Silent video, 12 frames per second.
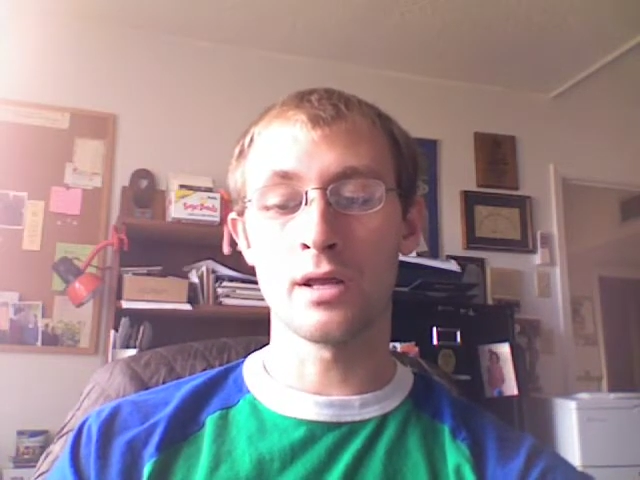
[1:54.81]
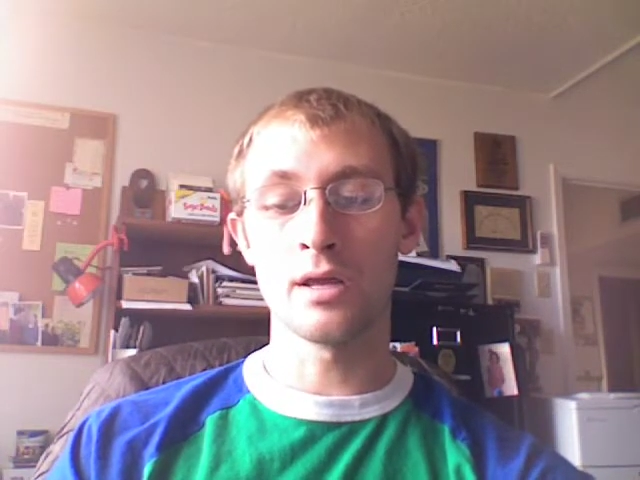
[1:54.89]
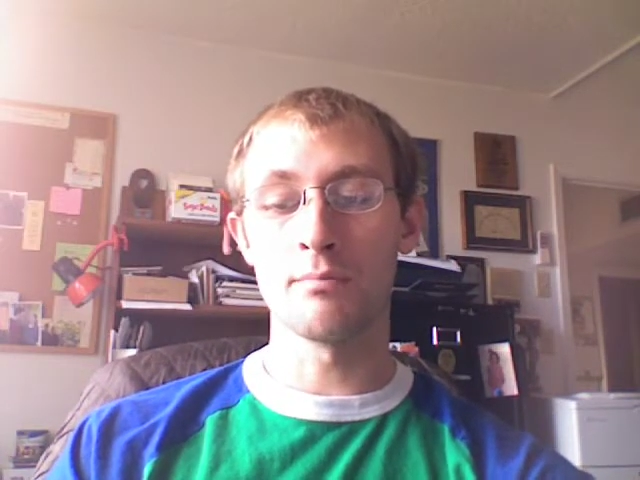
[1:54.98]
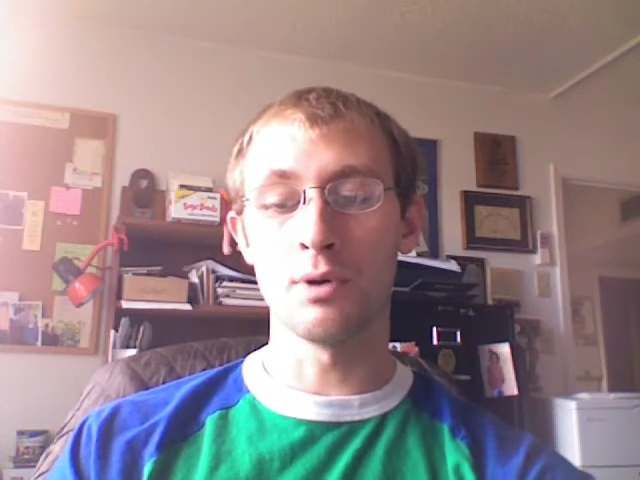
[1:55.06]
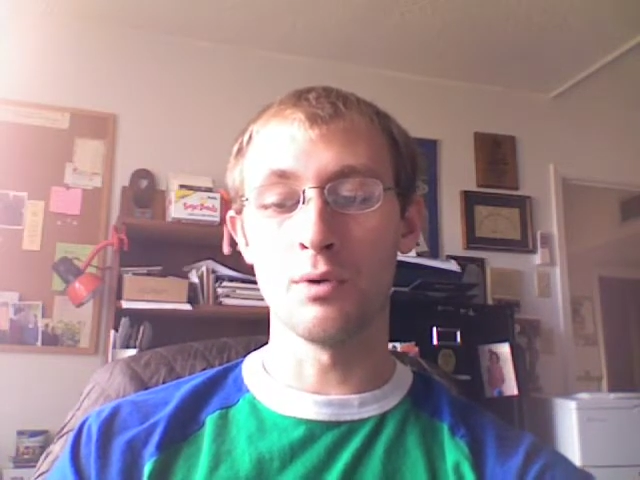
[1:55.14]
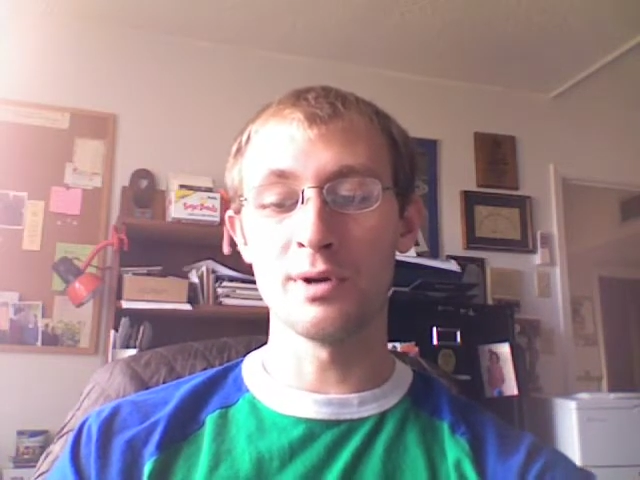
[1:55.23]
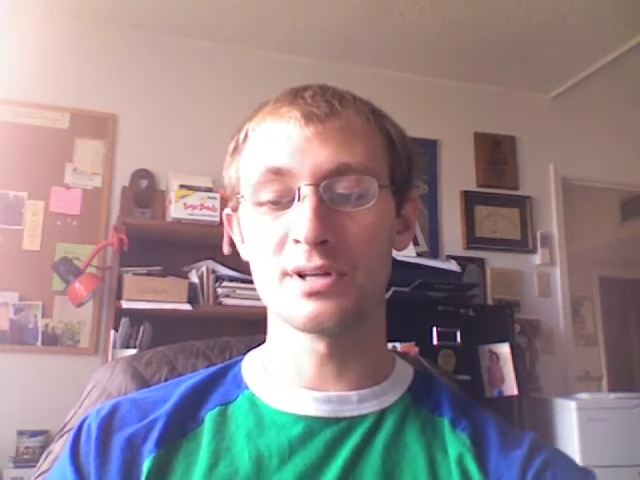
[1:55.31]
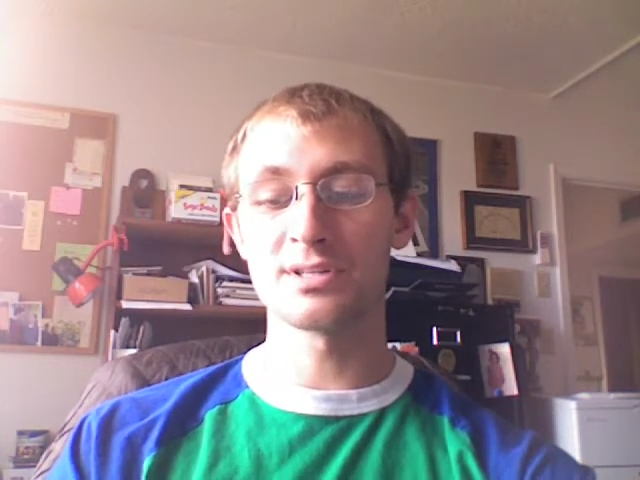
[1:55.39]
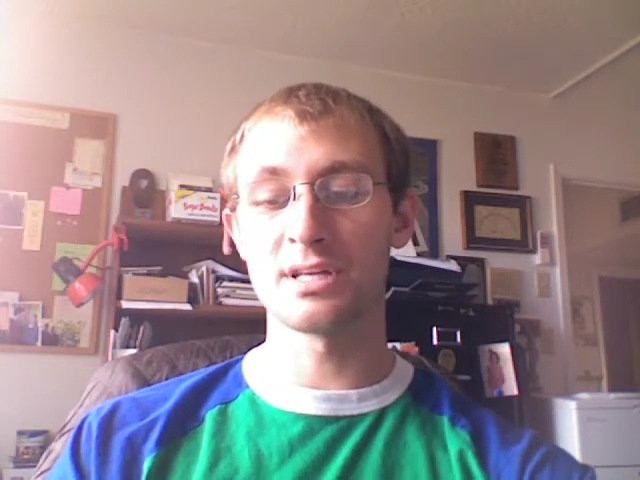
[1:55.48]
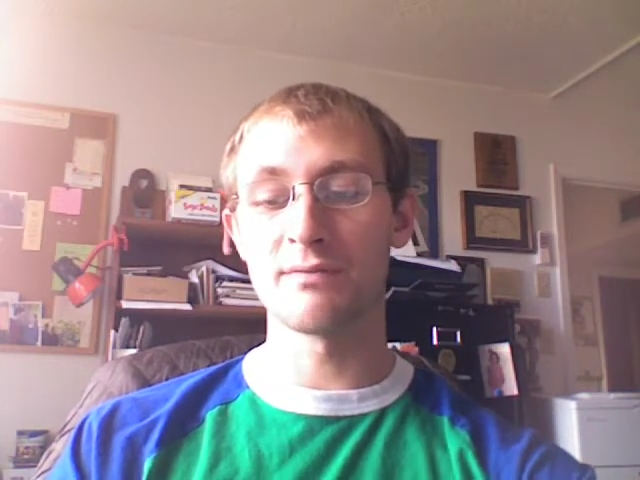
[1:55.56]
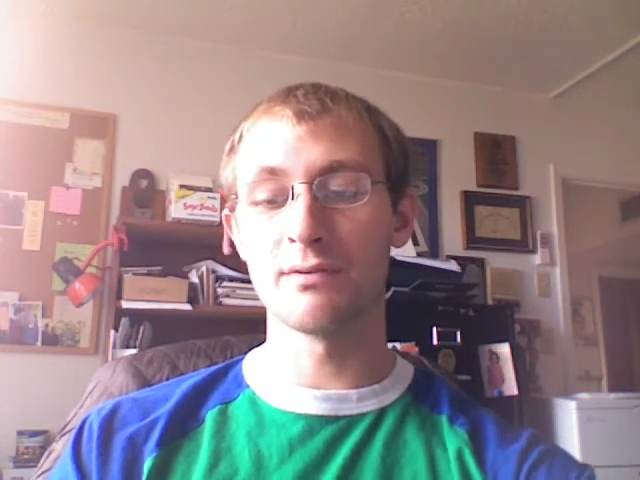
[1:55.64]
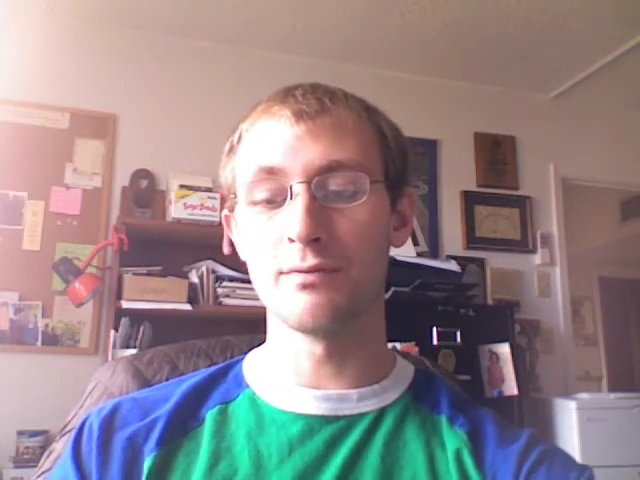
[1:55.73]
a Boeing
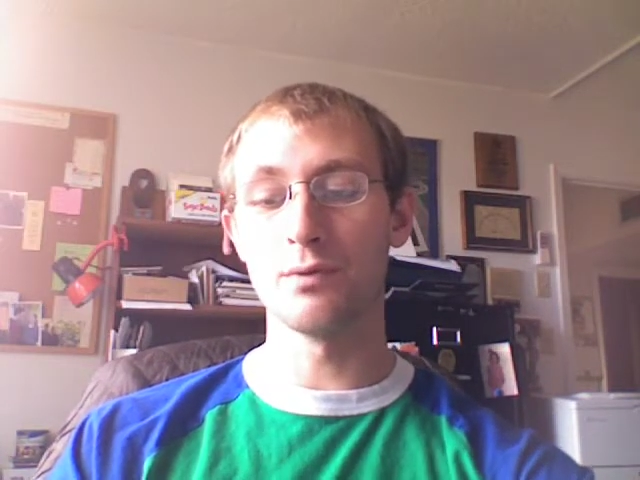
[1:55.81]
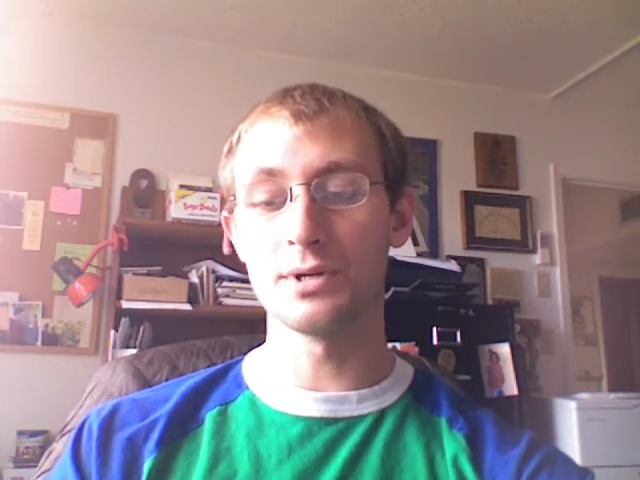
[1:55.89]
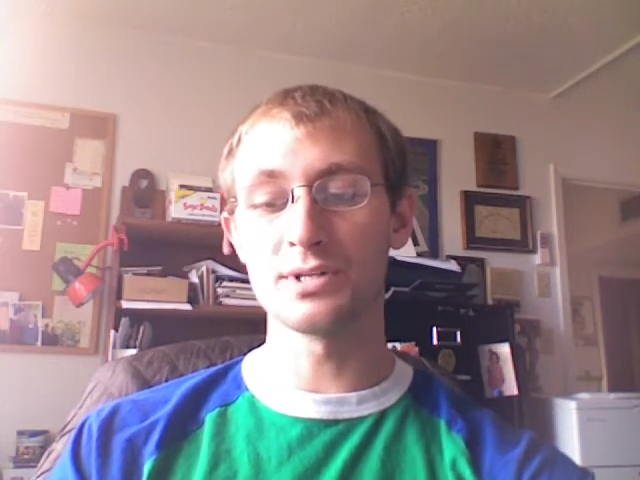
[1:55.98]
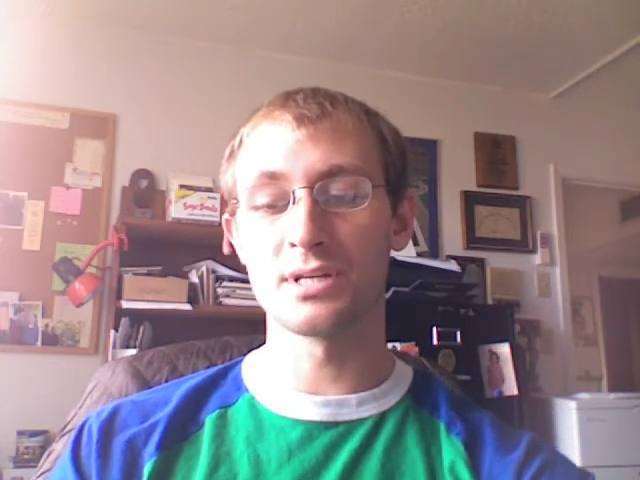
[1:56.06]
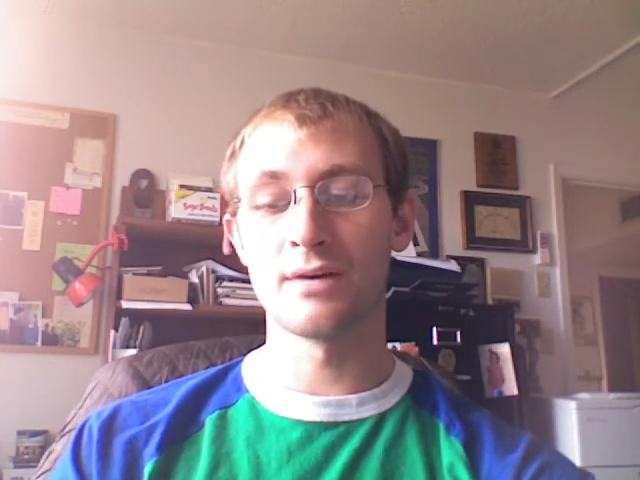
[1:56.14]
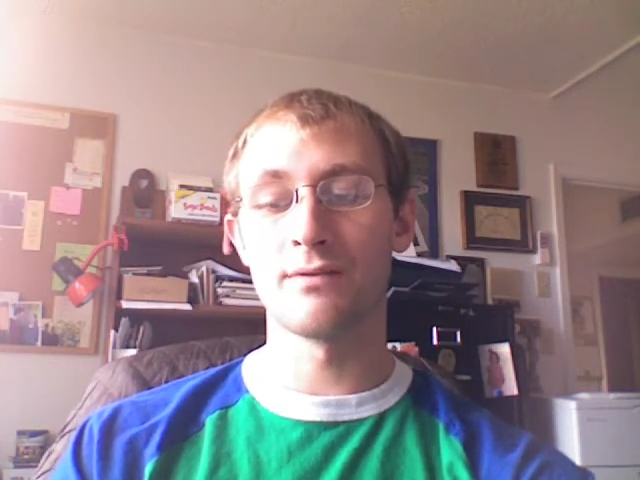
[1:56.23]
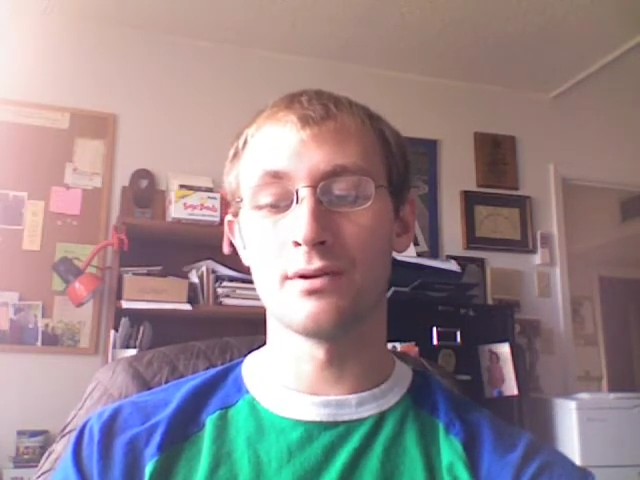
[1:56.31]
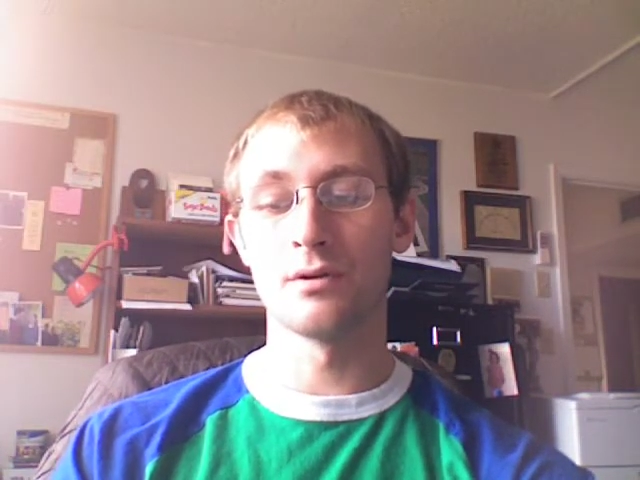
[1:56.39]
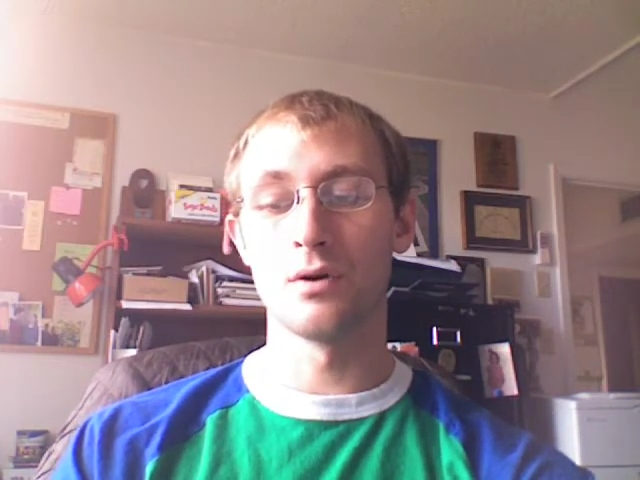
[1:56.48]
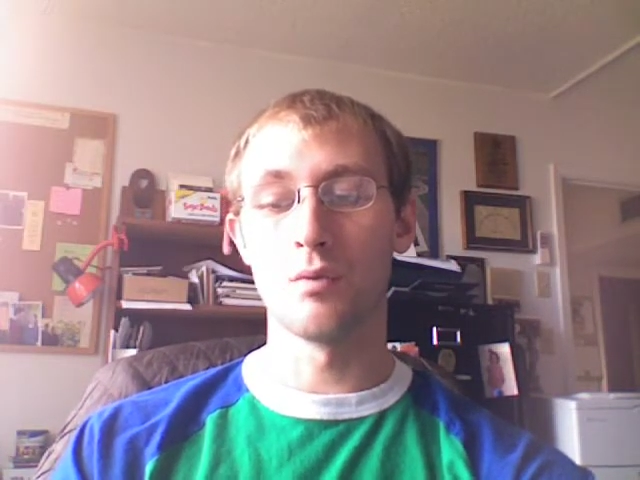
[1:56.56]
747